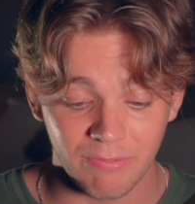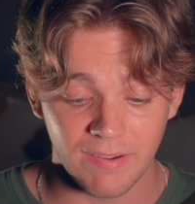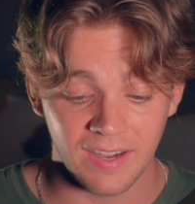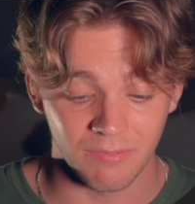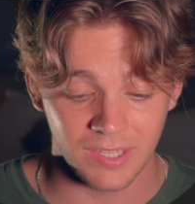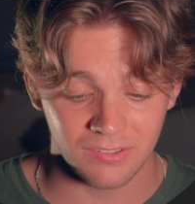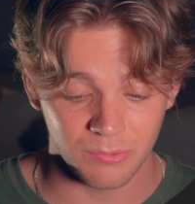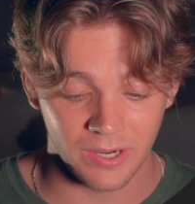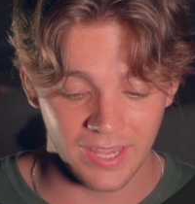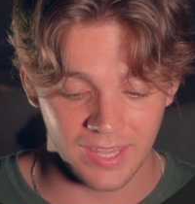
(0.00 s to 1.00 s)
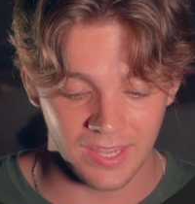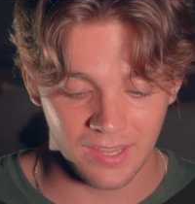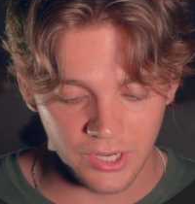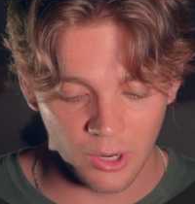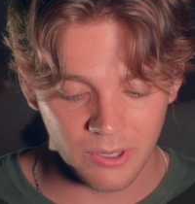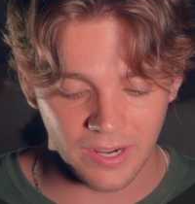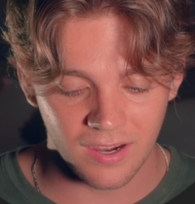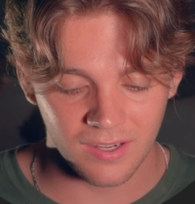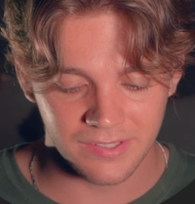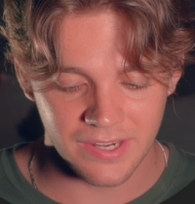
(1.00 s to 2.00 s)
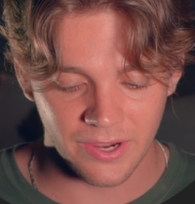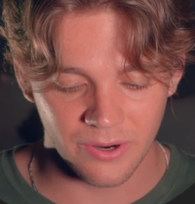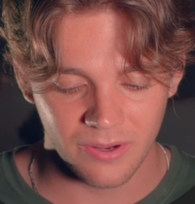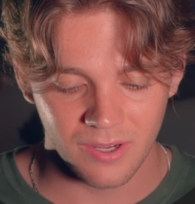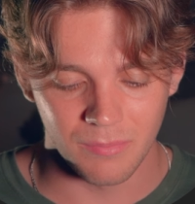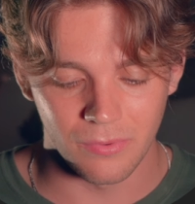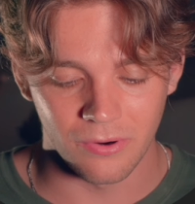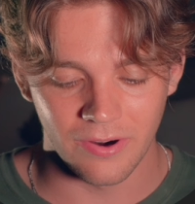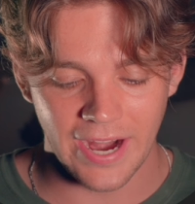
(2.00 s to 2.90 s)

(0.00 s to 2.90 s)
fan of this one here. No cardio, more